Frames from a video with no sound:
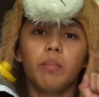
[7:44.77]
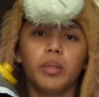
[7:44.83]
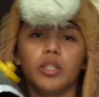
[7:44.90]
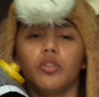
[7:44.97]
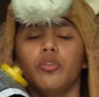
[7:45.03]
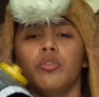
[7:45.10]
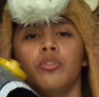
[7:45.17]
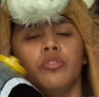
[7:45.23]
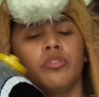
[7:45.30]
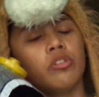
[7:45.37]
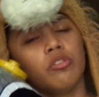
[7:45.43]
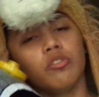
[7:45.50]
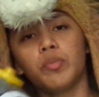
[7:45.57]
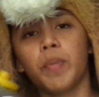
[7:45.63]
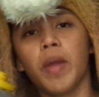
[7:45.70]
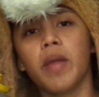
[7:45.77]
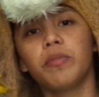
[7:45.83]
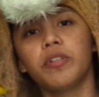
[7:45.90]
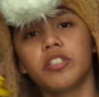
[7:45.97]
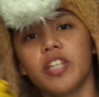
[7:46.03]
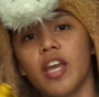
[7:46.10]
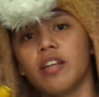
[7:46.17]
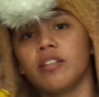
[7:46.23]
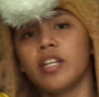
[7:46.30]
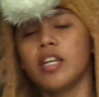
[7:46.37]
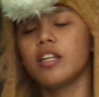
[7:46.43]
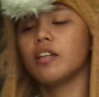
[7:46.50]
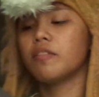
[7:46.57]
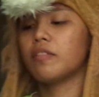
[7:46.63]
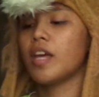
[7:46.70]
balloon newspaper
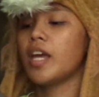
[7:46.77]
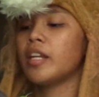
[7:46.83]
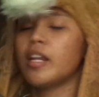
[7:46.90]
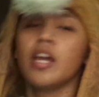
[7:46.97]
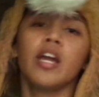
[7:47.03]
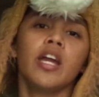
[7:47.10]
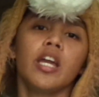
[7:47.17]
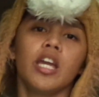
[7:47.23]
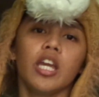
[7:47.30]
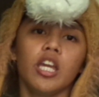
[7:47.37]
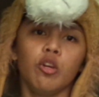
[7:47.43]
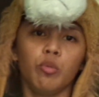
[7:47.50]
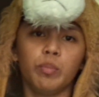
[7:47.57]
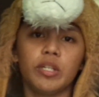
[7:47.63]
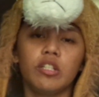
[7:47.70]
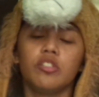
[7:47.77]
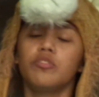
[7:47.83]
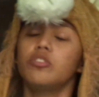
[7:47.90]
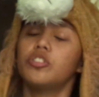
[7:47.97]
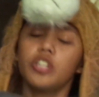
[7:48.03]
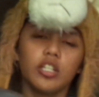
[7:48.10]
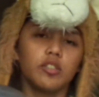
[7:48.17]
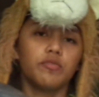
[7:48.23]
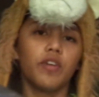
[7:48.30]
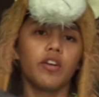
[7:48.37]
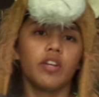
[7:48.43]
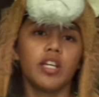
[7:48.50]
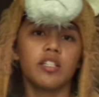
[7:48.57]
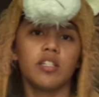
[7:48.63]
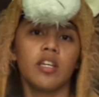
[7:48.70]
technique, then it would be just
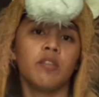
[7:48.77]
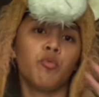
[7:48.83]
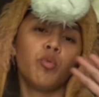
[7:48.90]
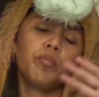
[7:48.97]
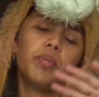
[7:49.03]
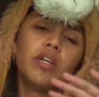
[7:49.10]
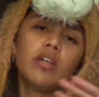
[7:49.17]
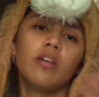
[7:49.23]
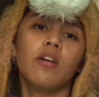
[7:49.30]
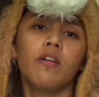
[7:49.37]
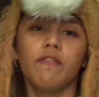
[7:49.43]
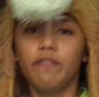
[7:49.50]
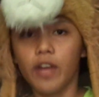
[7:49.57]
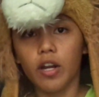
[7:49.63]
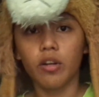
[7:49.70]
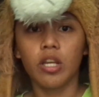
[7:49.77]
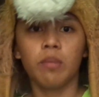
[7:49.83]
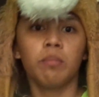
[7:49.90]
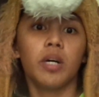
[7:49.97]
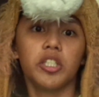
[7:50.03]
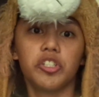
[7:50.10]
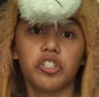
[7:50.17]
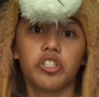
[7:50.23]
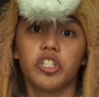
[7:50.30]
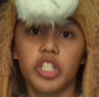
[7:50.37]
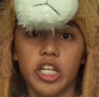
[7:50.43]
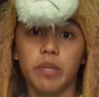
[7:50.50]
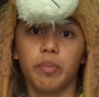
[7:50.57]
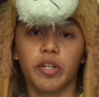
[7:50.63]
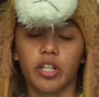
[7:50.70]
very easy, and it would be very much
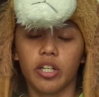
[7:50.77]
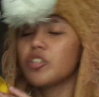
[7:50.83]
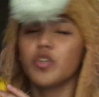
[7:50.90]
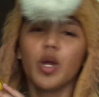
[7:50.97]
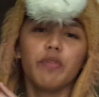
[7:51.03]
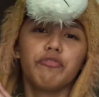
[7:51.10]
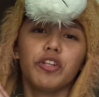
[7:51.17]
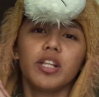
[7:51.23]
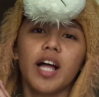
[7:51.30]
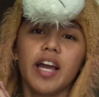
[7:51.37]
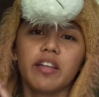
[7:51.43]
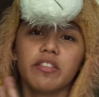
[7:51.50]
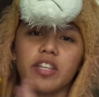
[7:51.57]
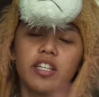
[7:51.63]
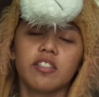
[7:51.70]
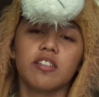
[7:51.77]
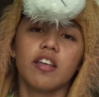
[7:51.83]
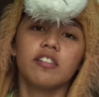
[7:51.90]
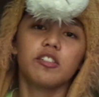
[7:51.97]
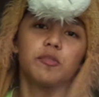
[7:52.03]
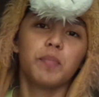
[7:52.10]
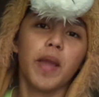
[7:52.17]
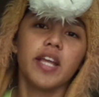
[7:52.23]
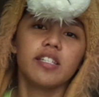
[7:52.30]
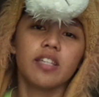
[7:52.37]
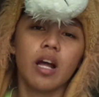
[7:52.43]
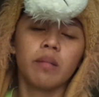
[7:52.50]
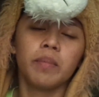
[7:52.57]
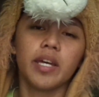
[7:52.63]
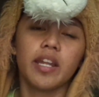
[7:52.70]
cheaper. So if you like this space
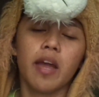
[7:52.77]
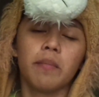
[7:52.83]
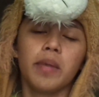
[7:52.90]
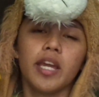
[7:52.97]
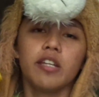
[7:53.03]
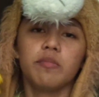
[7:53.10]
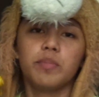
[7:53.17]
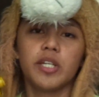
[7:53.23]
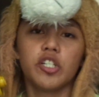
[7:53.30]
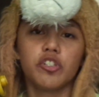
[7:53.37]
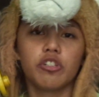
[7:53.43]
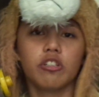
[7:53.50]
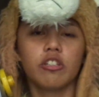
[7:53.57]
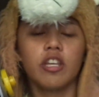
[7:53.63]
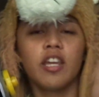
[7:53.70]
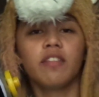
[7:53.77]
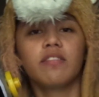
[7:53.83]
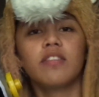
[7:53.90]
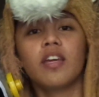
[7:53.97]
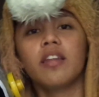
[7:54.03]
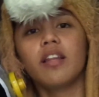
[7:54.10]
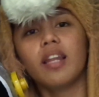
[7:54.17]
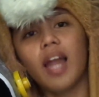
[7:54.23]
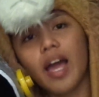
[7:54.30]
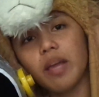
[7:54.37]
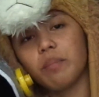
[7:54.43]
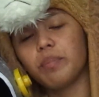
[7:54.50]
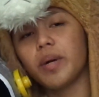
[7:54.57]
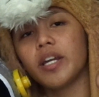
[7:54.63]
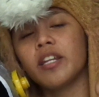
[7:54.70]
helmet I made, be sure to hit that
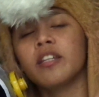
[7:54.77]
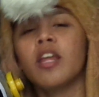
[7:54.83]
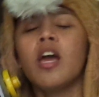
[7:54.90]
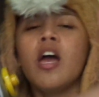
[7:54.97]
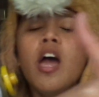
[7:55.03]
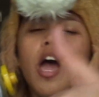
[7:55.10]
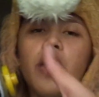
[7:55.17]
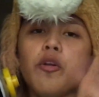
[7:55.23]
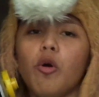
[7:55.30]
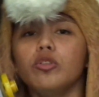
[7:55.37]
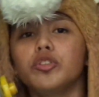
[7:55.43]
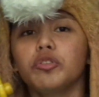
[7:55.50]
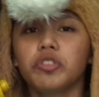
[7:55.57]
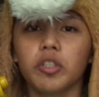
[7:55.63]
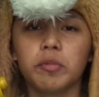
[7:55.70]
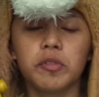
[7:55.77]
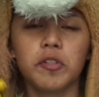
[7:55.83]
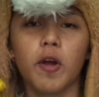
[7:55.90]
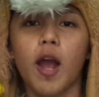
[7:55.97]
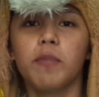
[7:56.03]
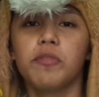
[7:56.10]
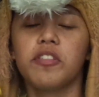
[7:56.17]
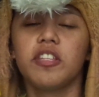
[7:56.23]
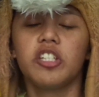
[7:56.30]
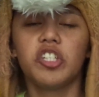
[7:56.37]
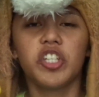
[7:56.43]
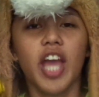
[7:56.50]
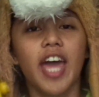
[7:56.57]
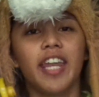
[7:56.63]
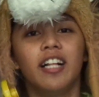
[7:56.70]
like button and also subscribe to this
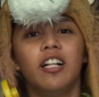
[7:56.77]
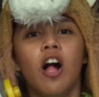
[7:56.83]
channel.